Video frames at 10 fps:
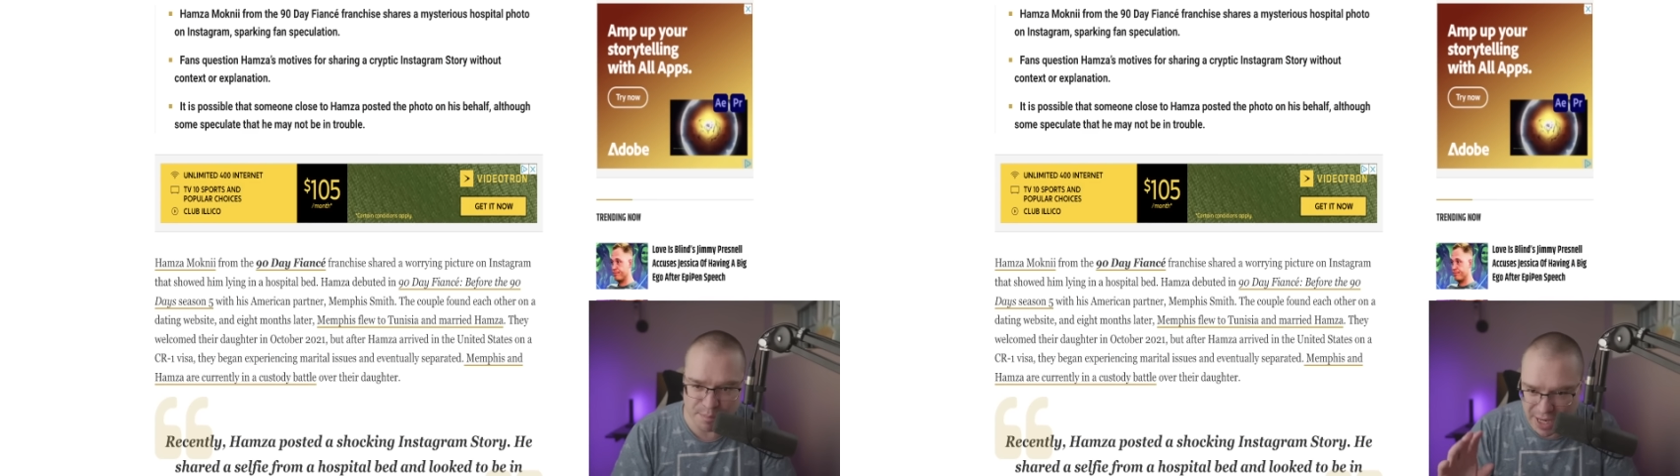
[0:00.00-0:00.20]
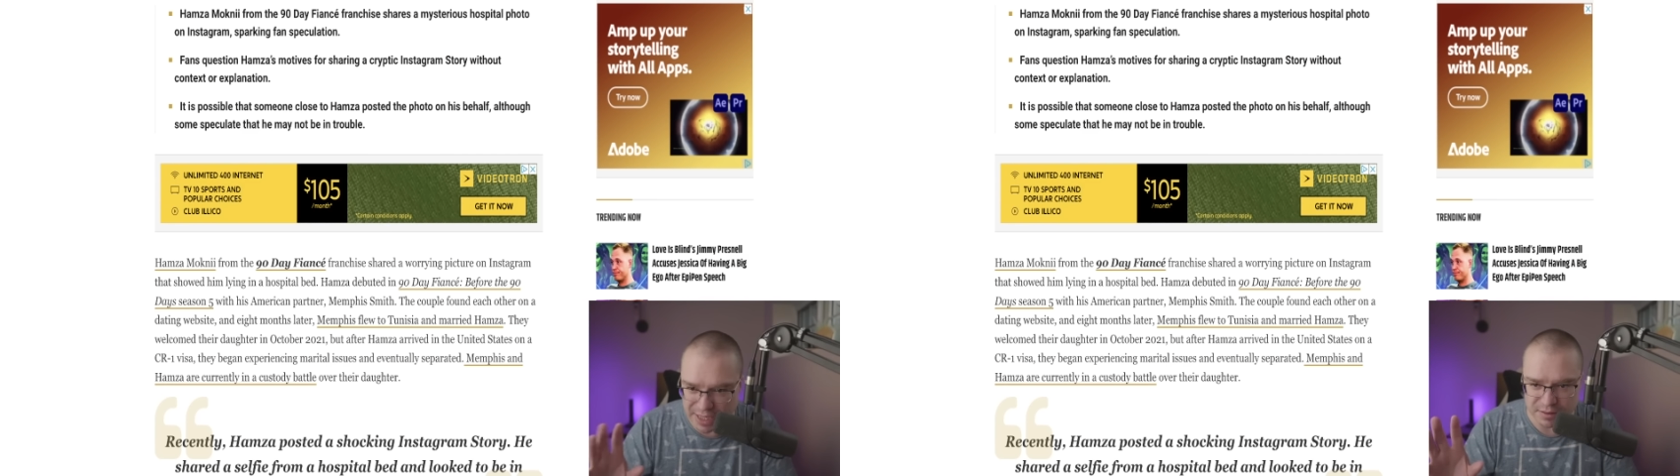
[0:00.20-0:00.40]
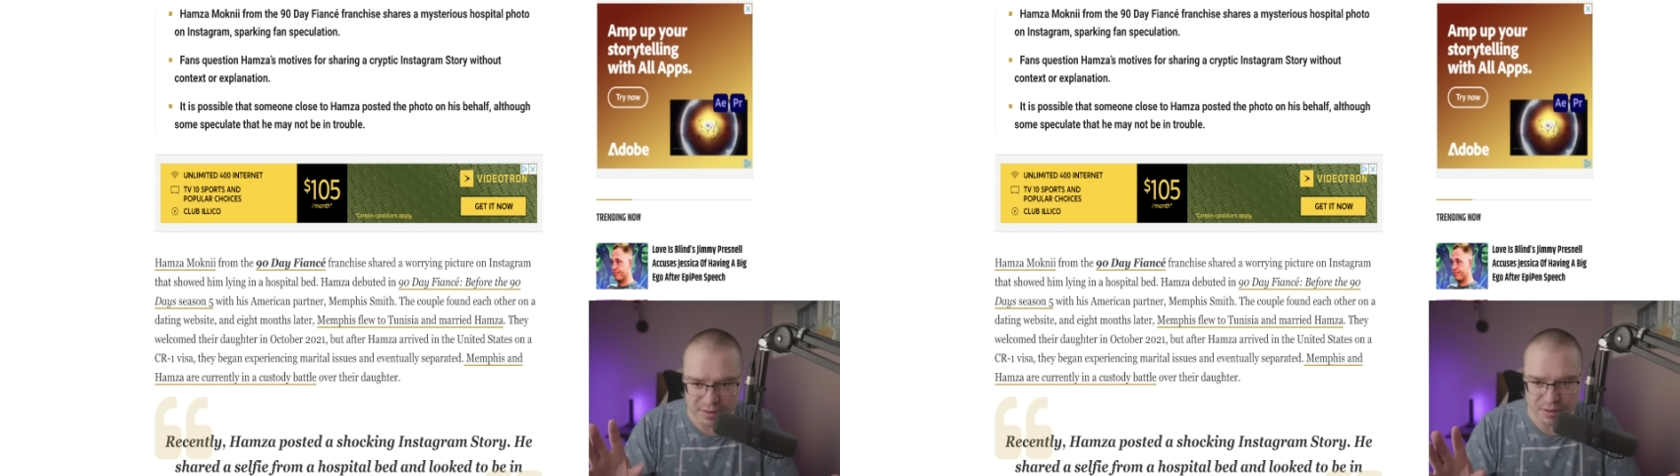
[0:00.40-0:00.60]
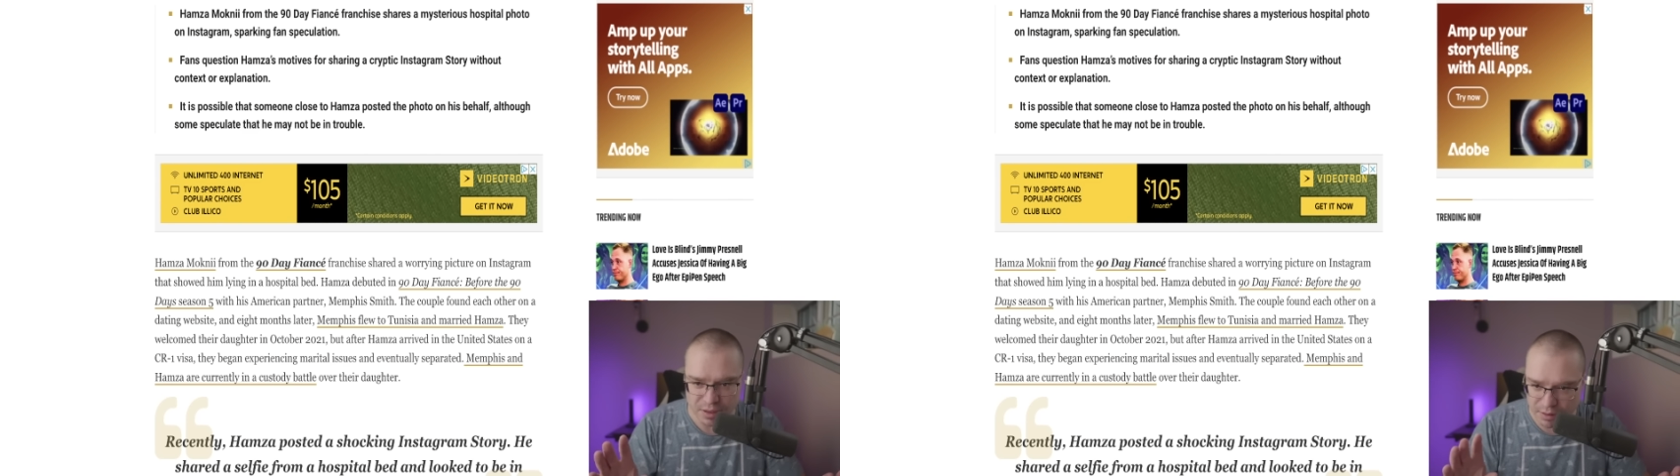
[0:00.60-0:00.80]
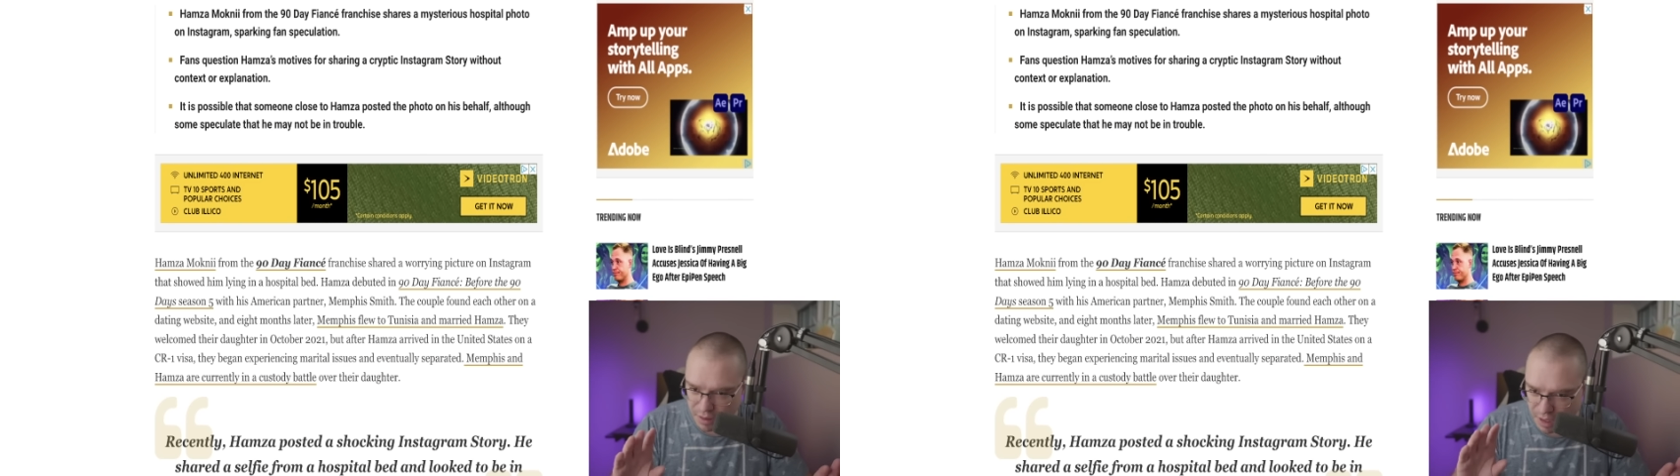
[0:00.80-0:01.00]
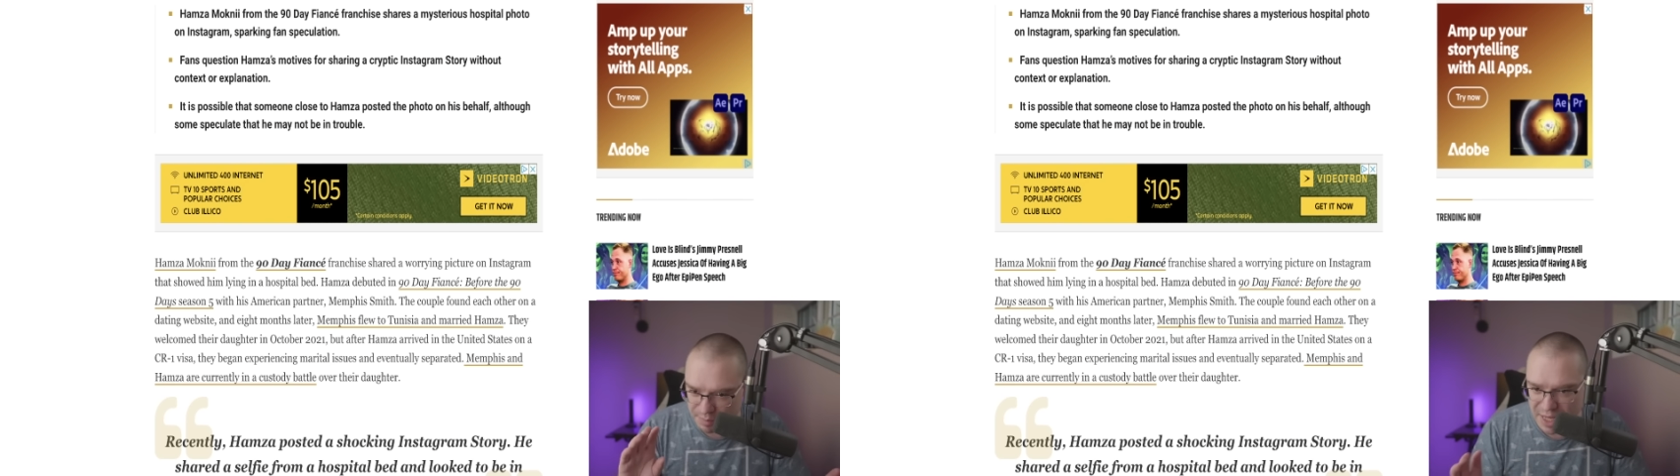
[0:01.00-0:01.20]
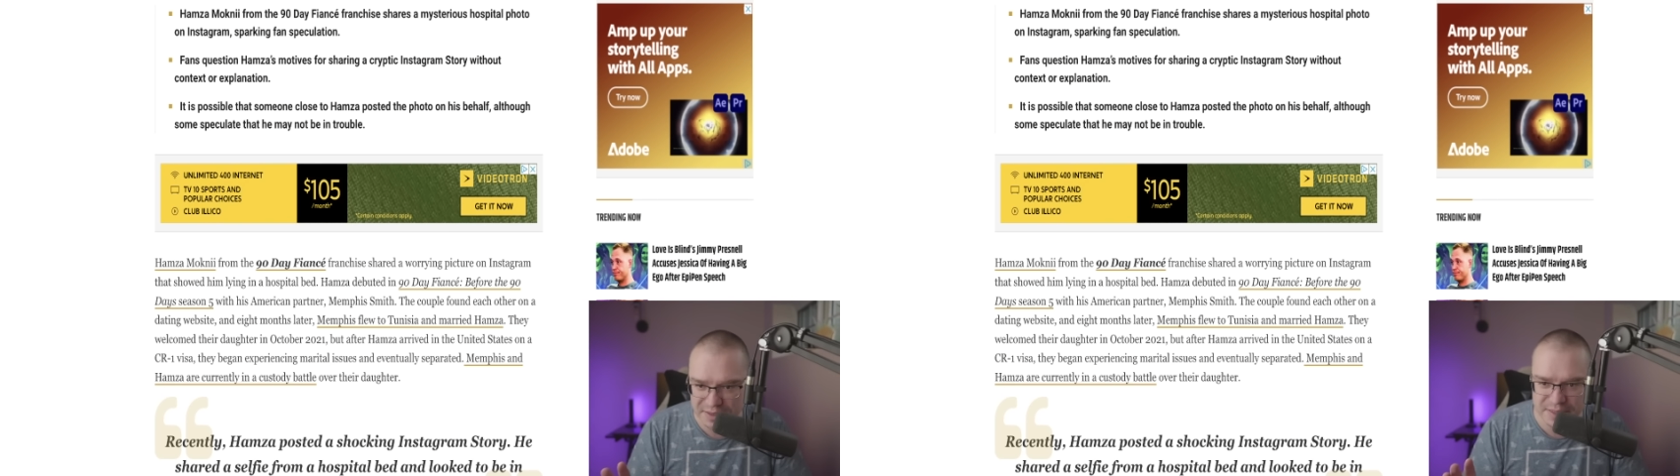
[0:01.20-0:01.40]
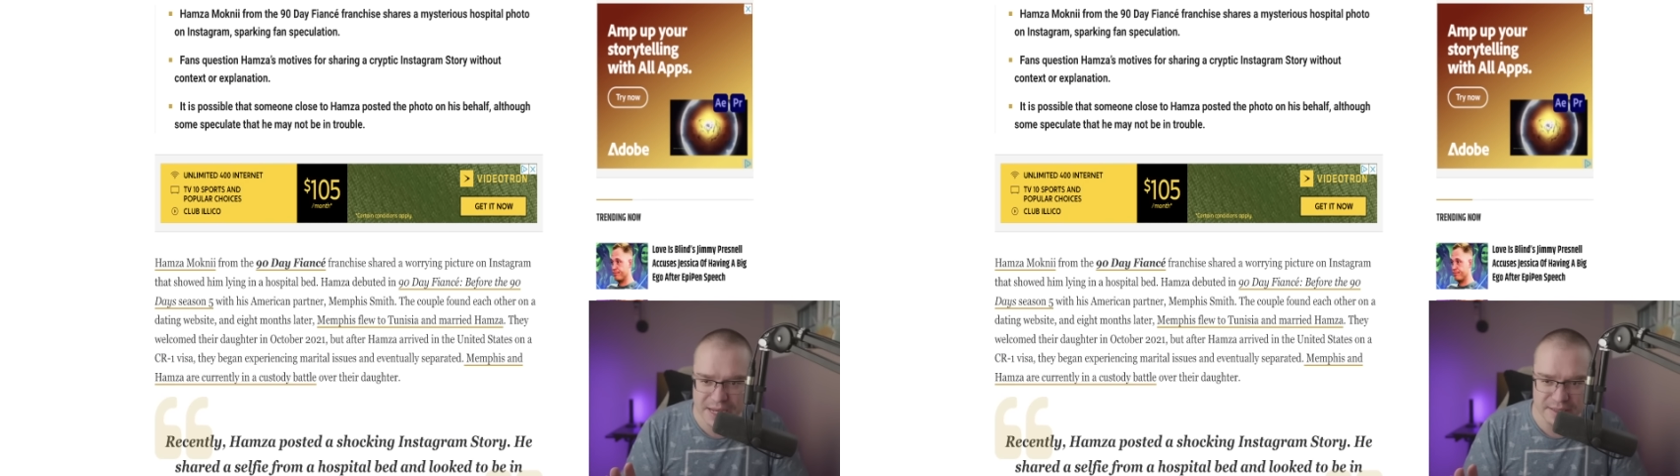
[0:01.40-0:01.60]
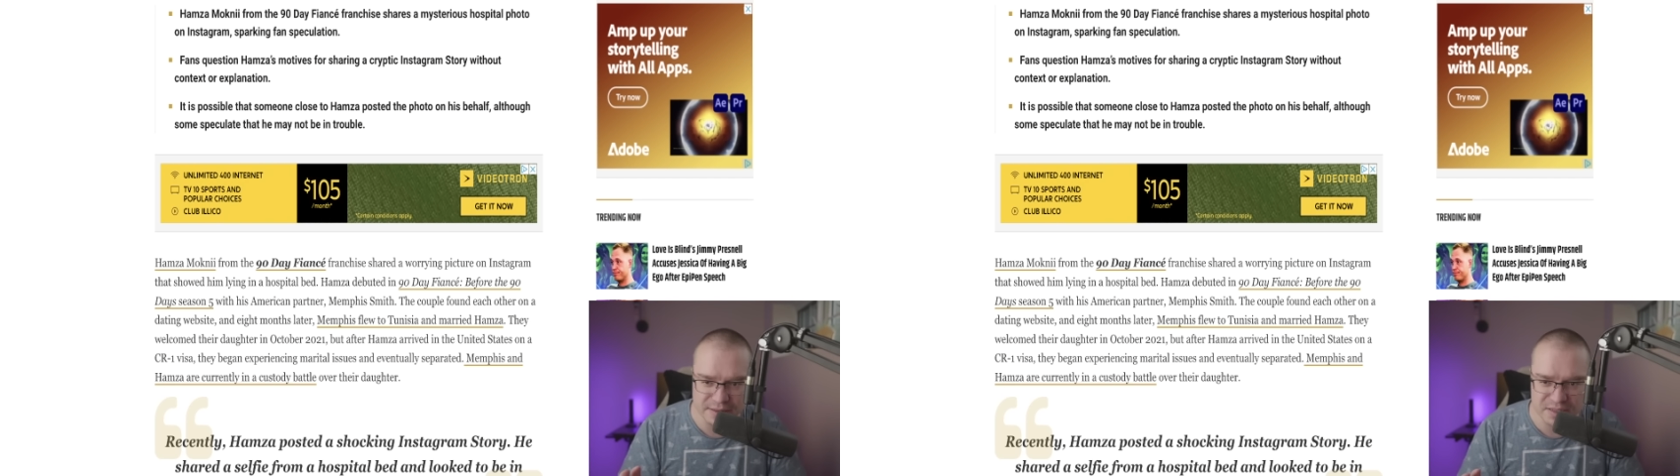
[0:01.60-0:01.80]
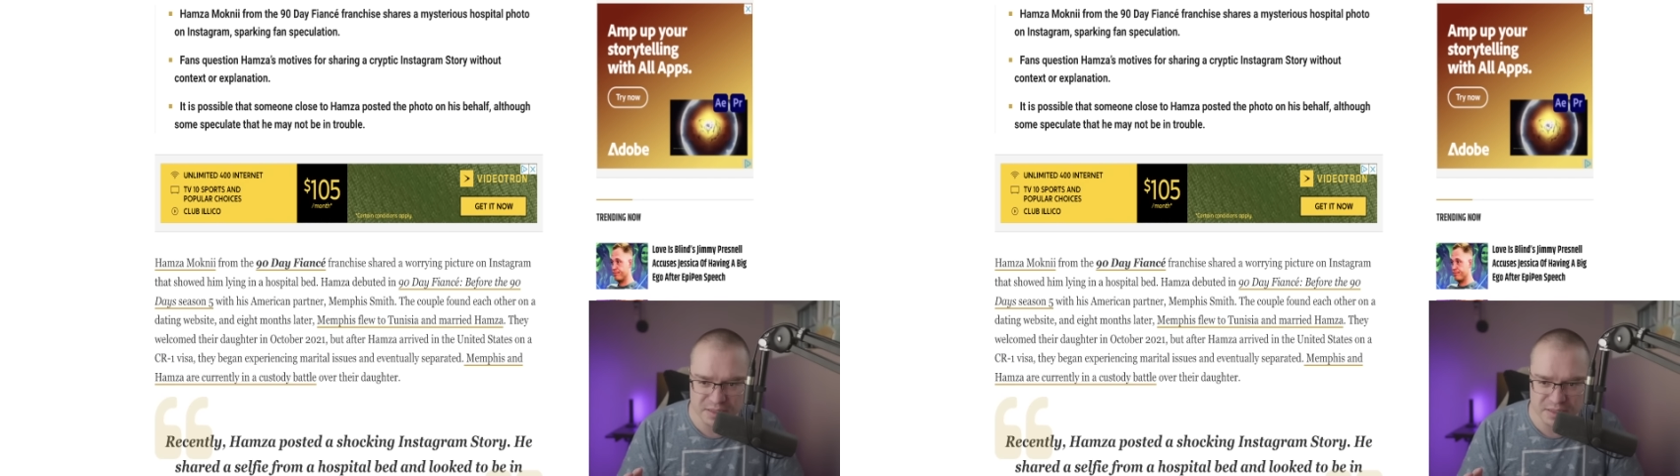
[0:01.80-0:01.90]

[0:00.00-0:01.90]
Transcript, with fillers: But I'm not saying that this